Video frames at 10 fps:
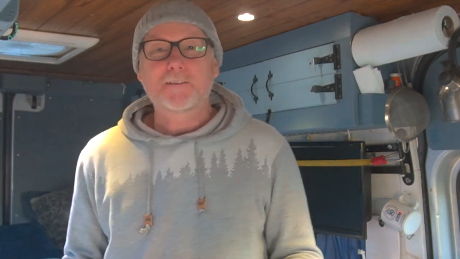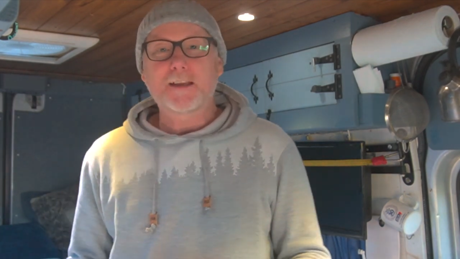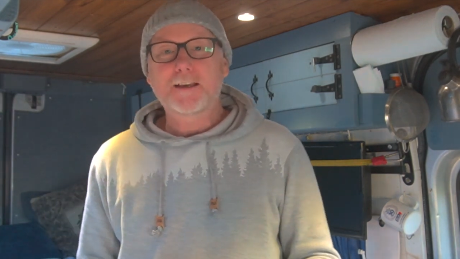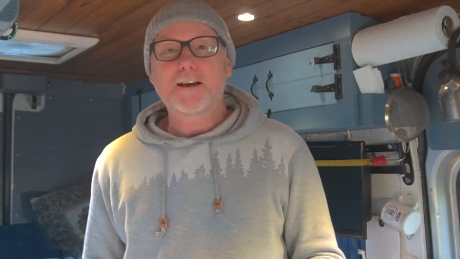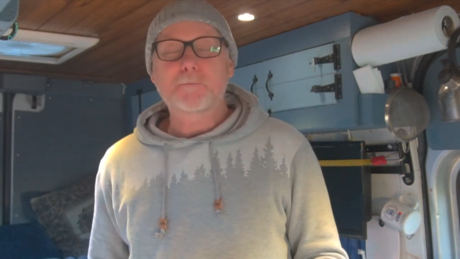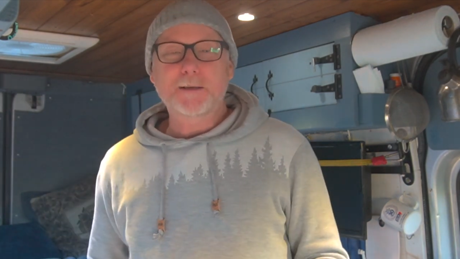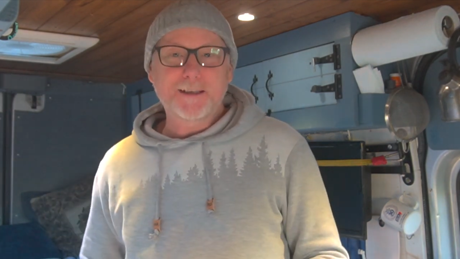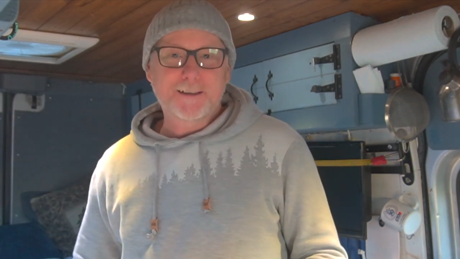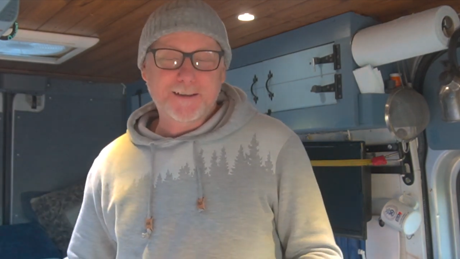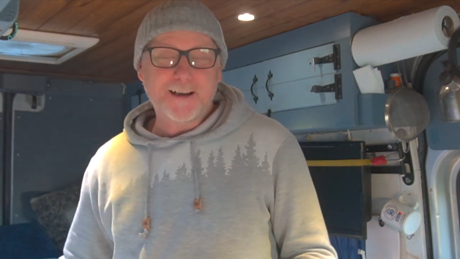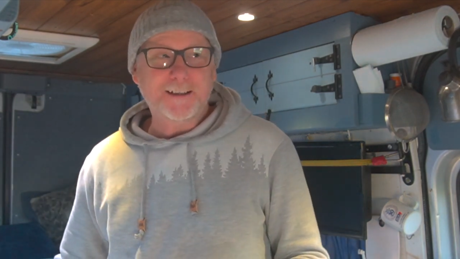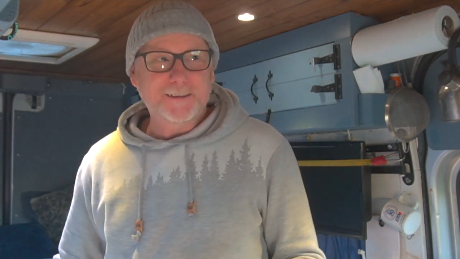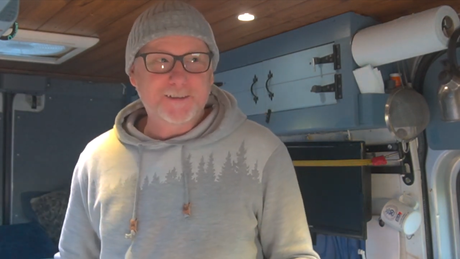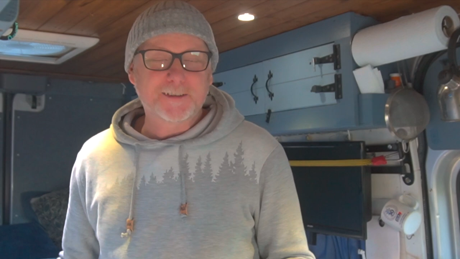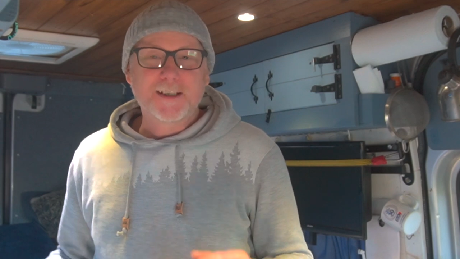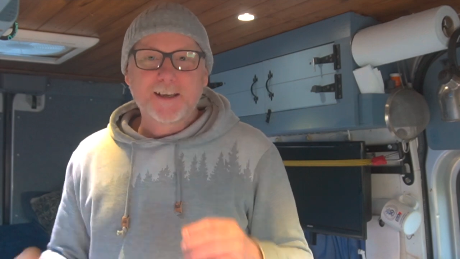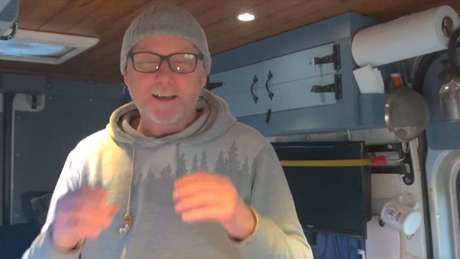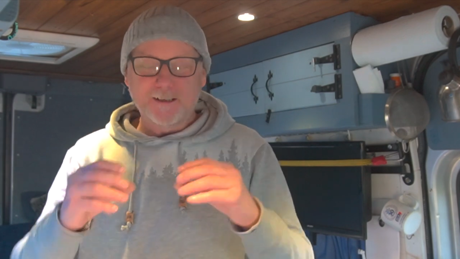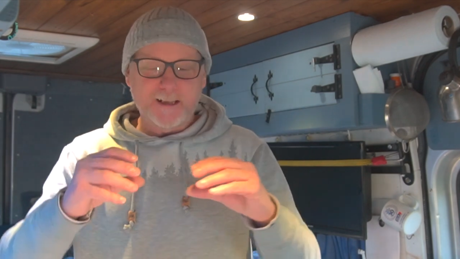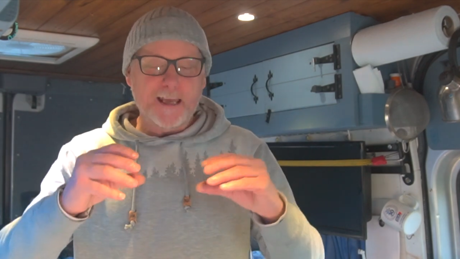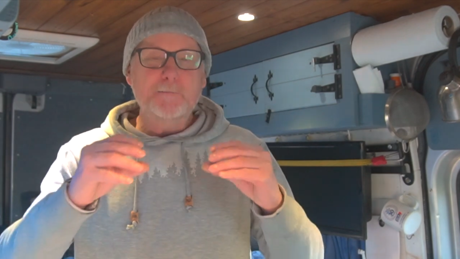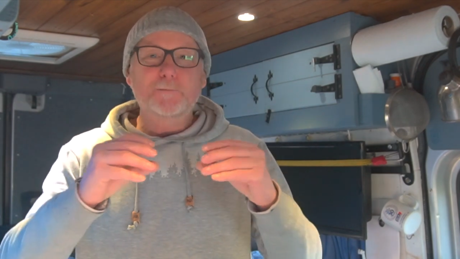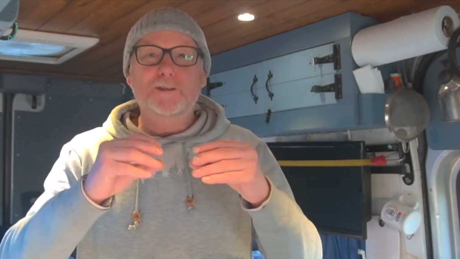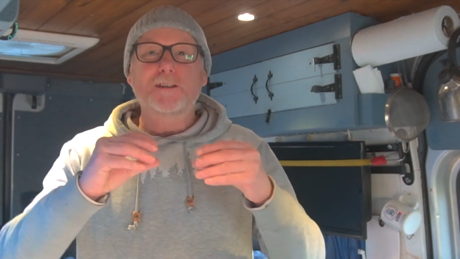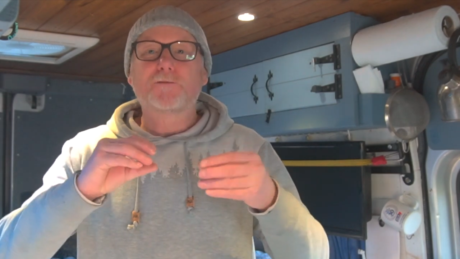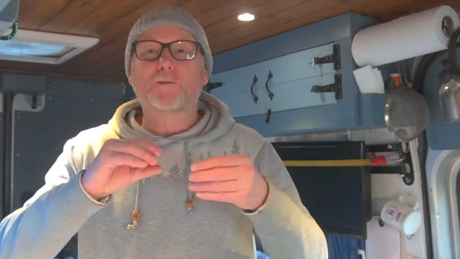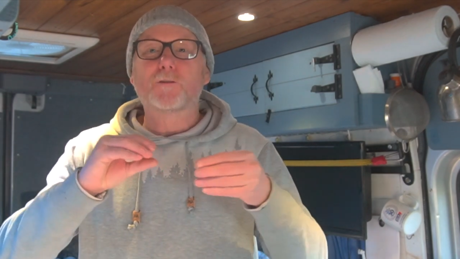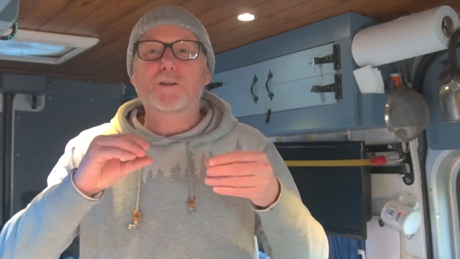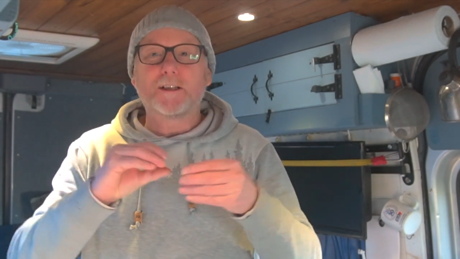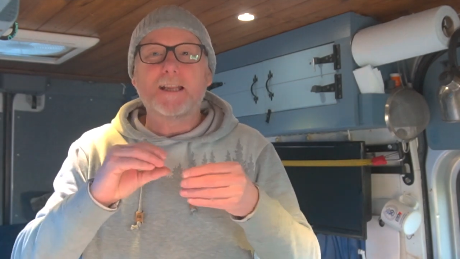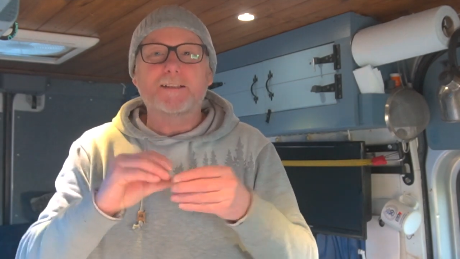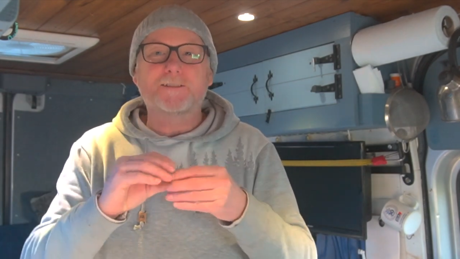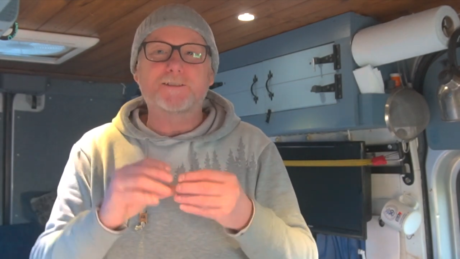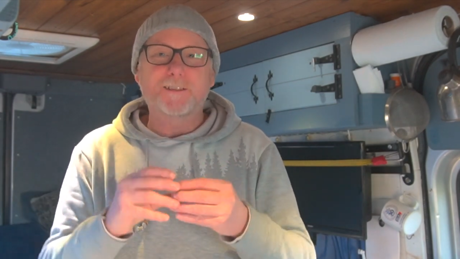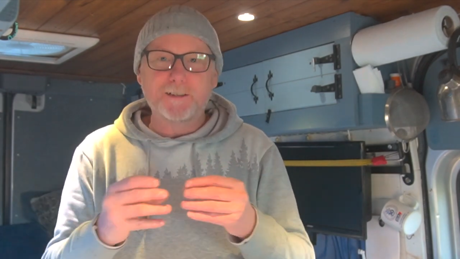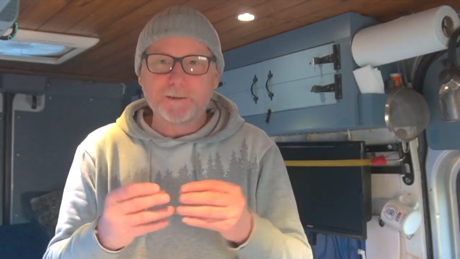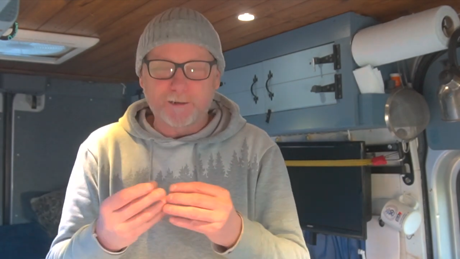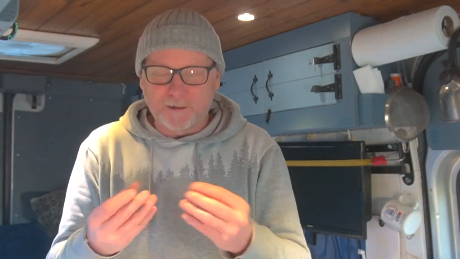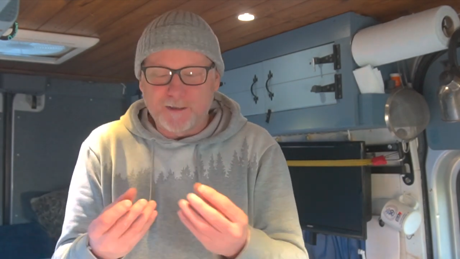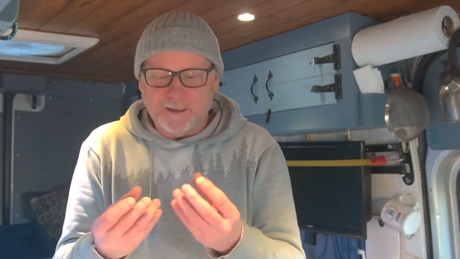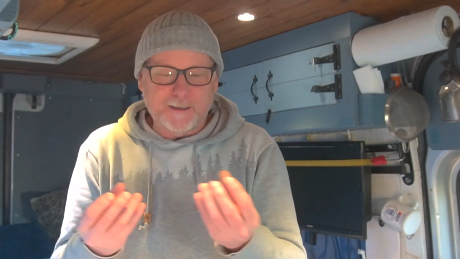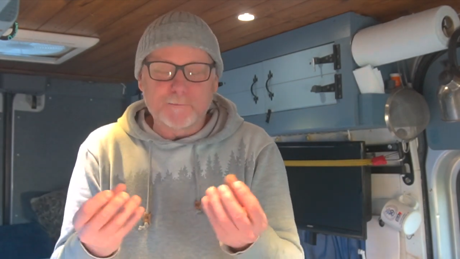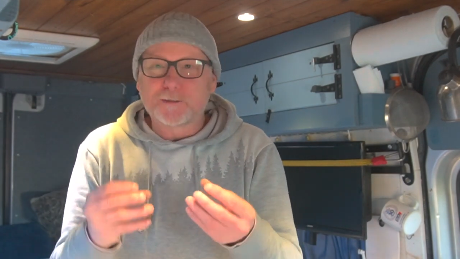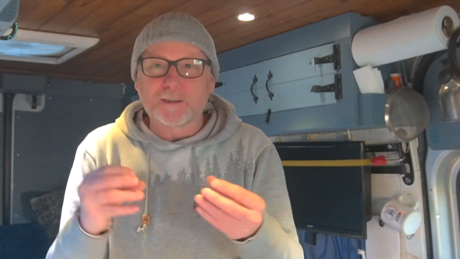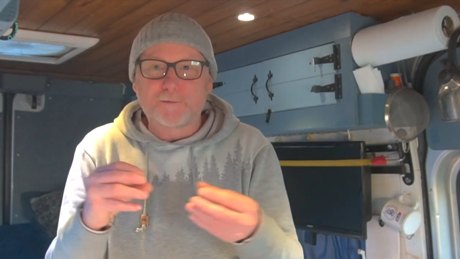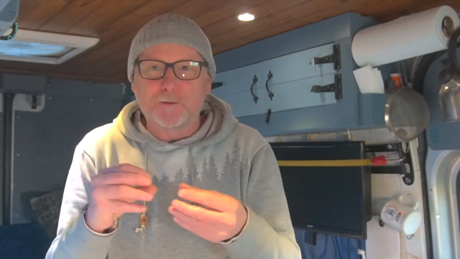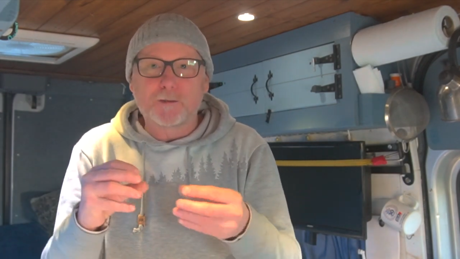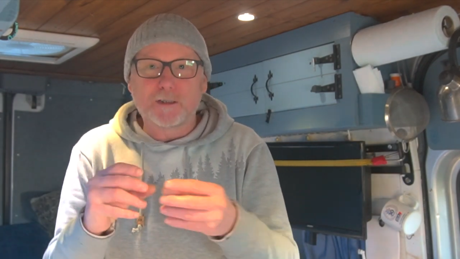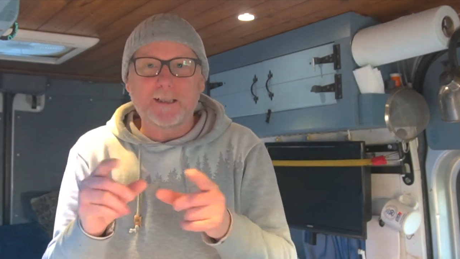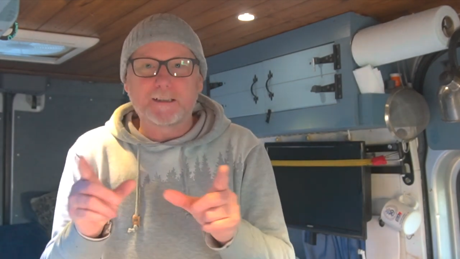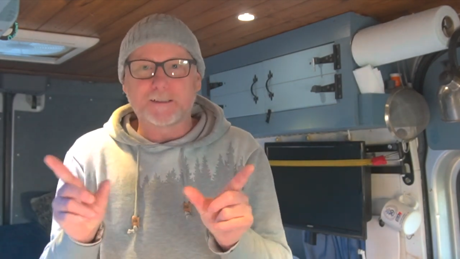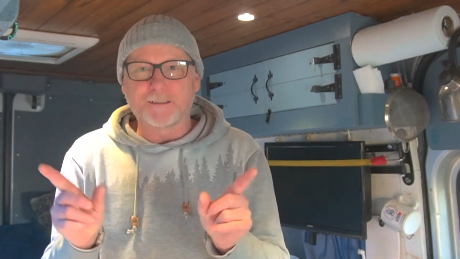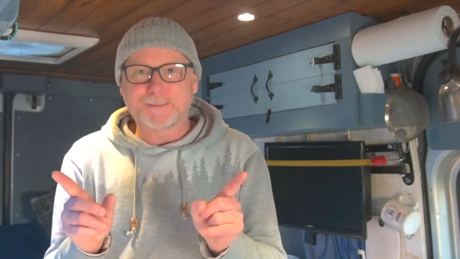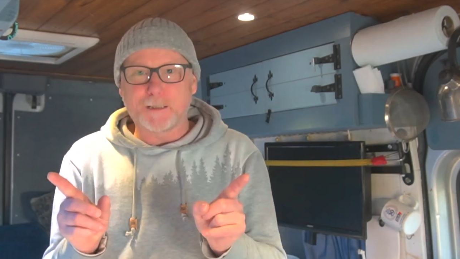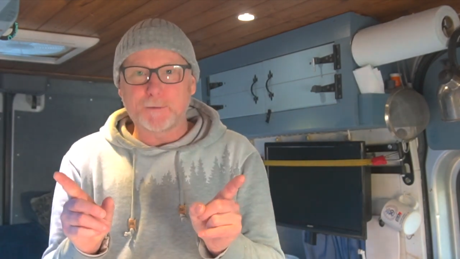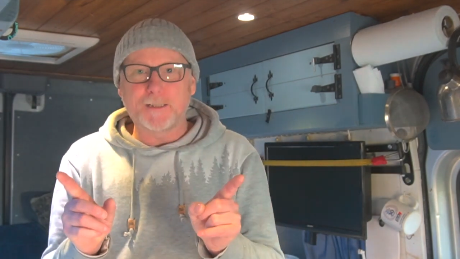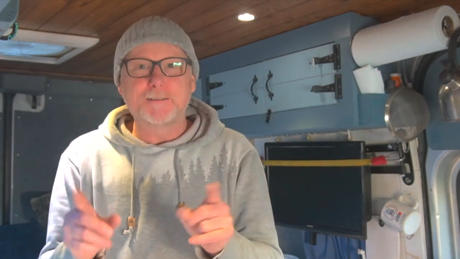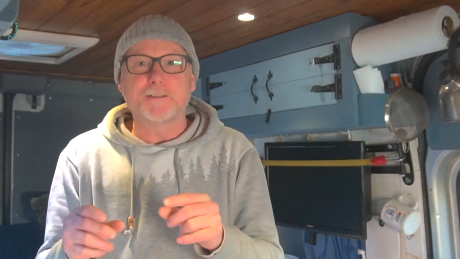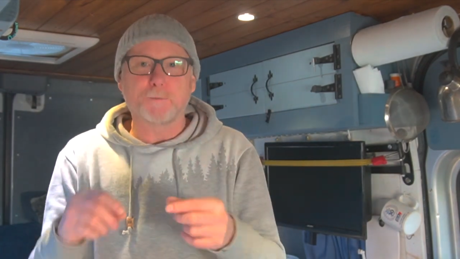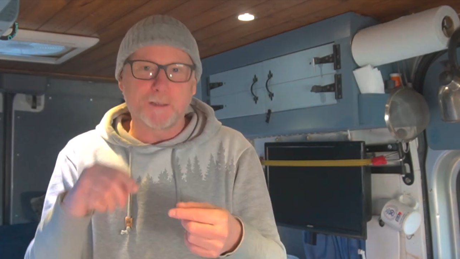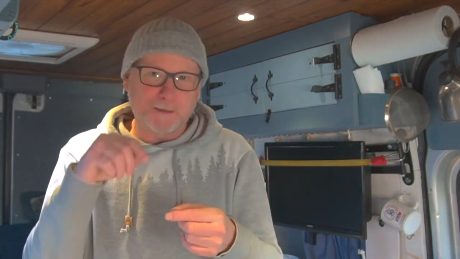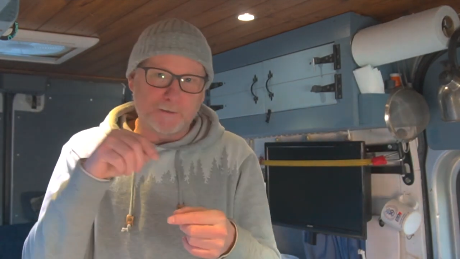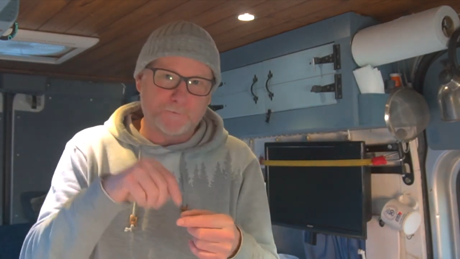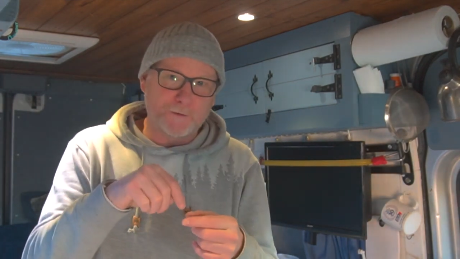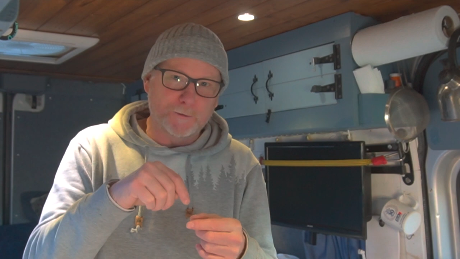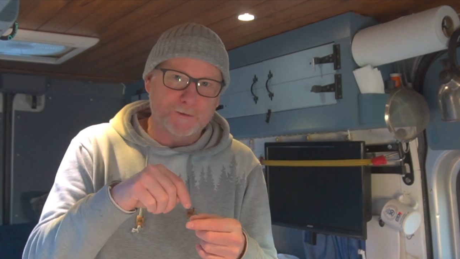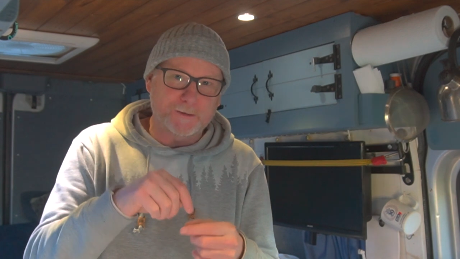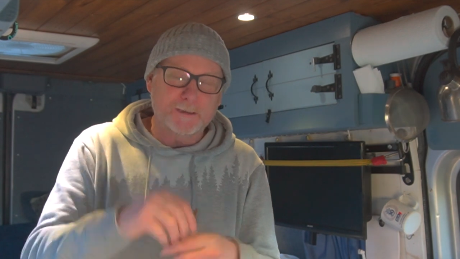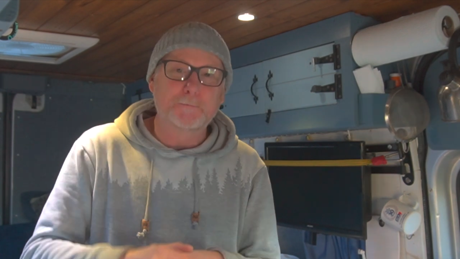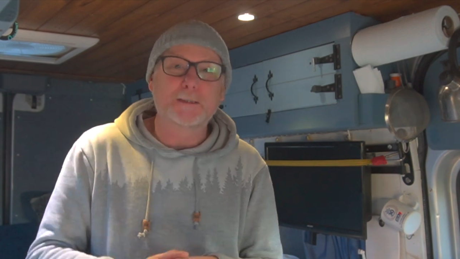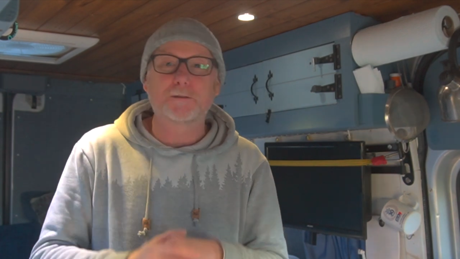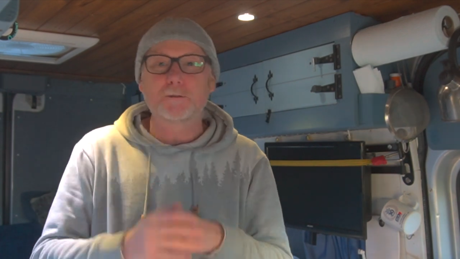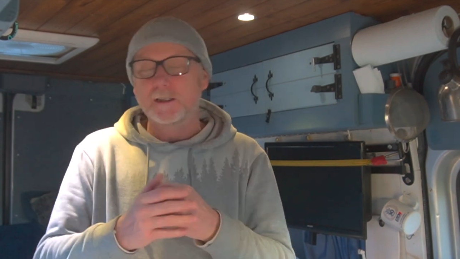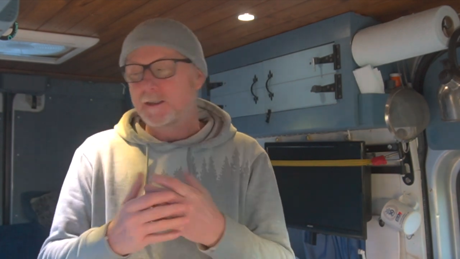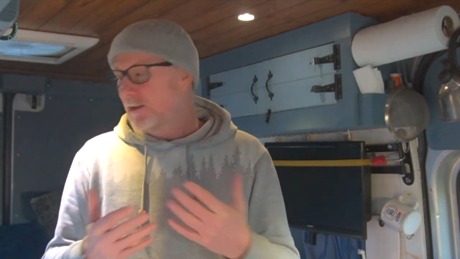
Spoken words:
They come encased in the MC4 connectors. They look like an MC4 connector, a double-ended one, and a fuse is in the middle.